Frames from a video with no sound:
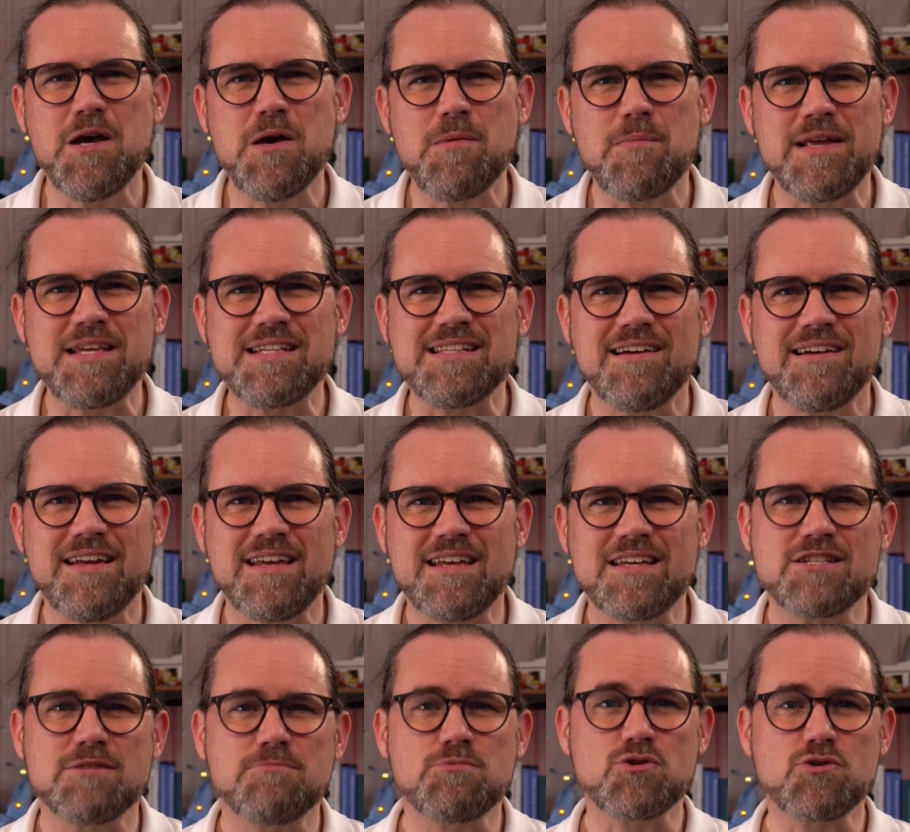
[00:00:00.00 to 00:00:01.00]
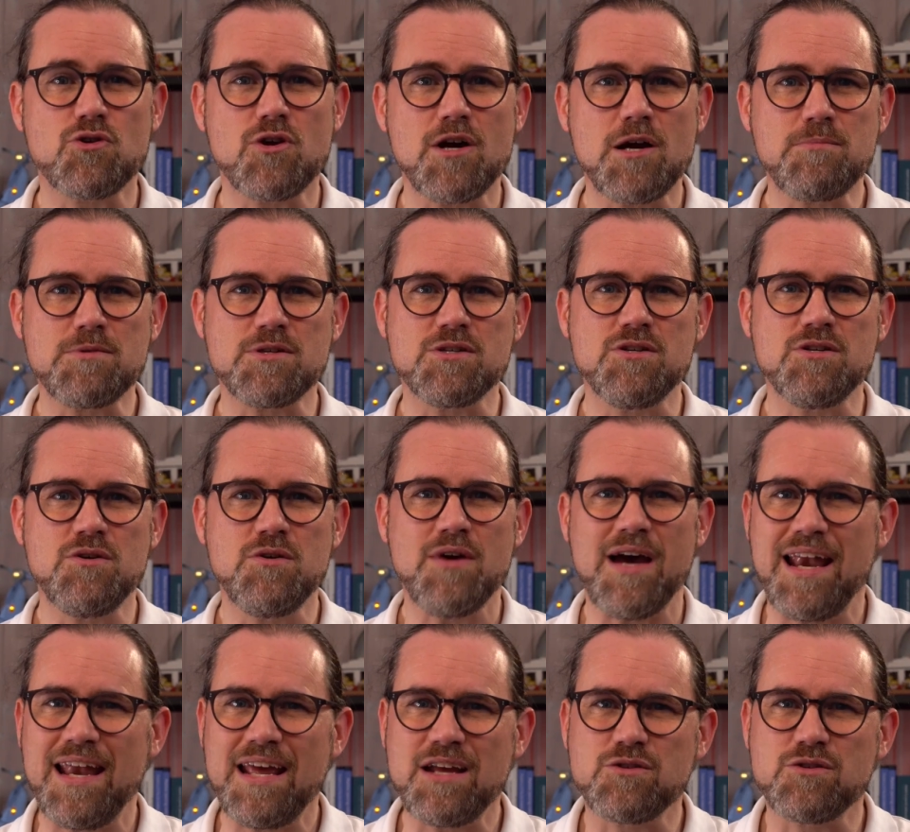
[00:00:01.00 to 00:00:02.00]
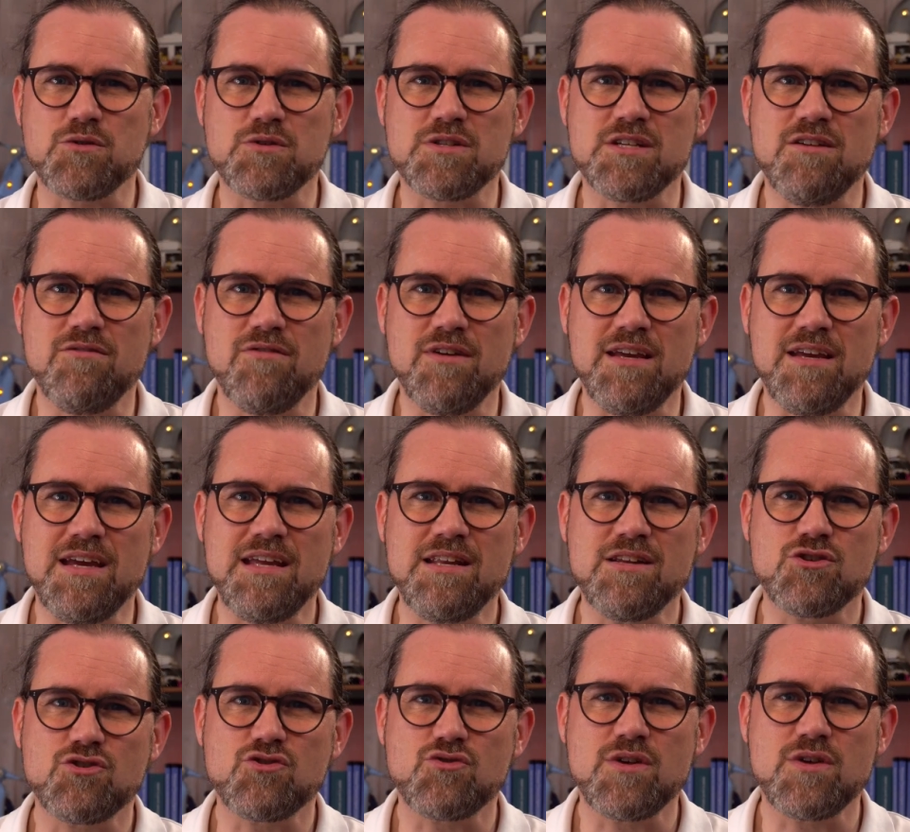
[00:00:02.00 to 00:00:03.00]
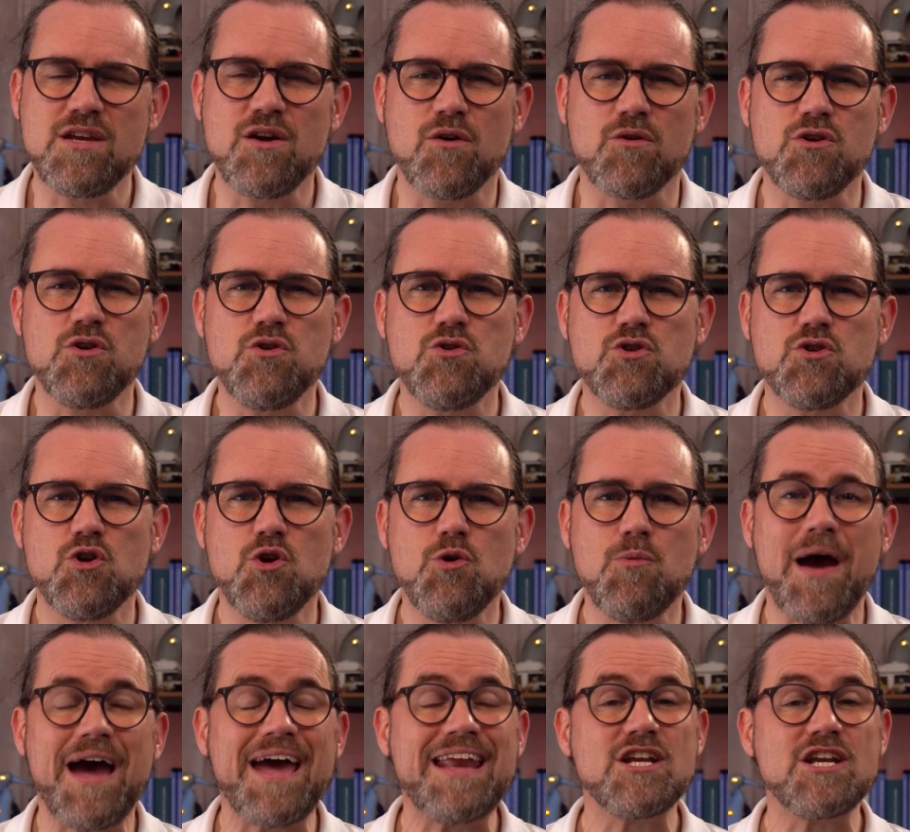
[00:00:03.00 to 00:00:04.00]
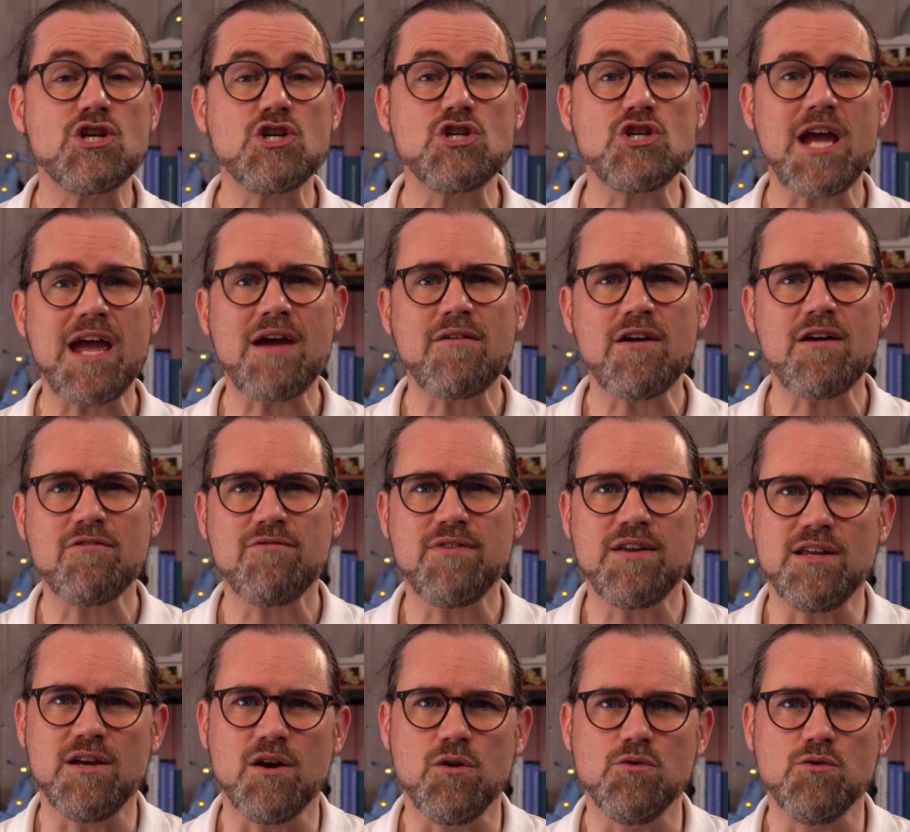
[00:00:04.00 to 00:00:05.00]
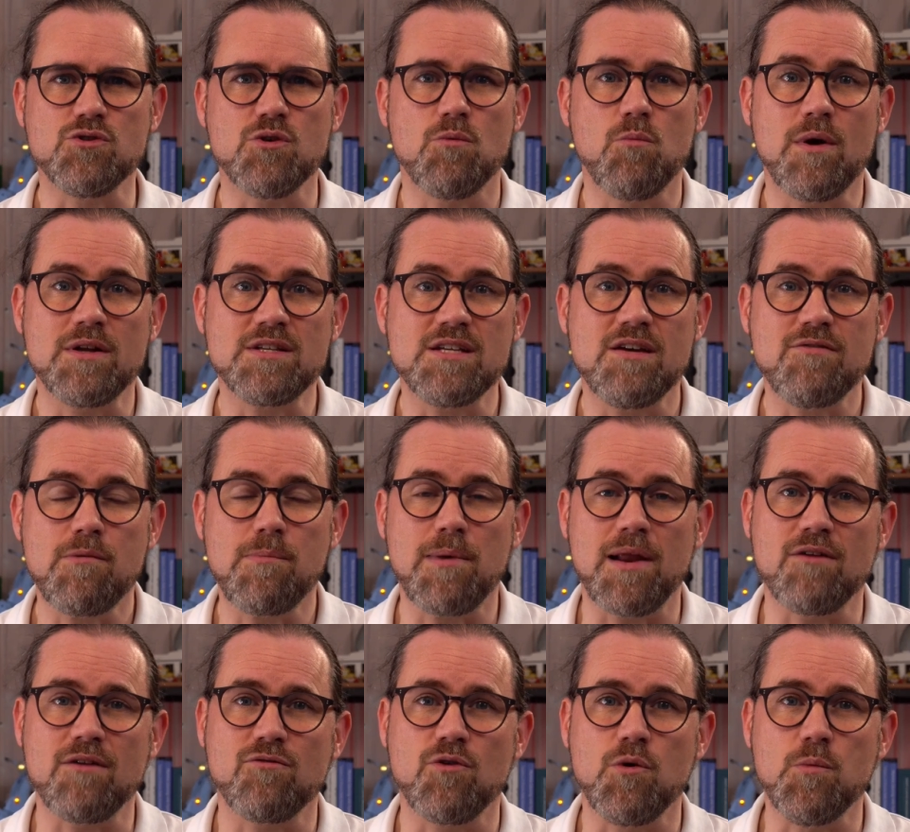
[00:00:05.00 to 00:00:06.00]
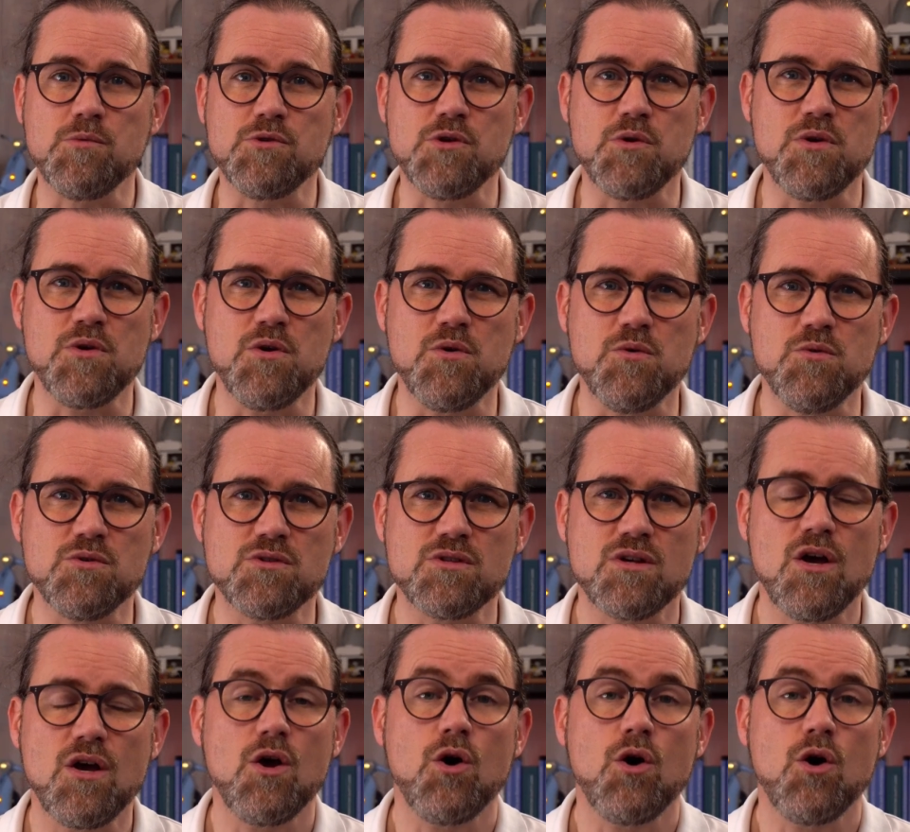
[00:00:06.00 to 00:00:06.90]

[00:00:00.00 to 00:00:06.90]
Please subscribe to Elektor TV Industry on YouTube and share our videos on whatever platforms you use.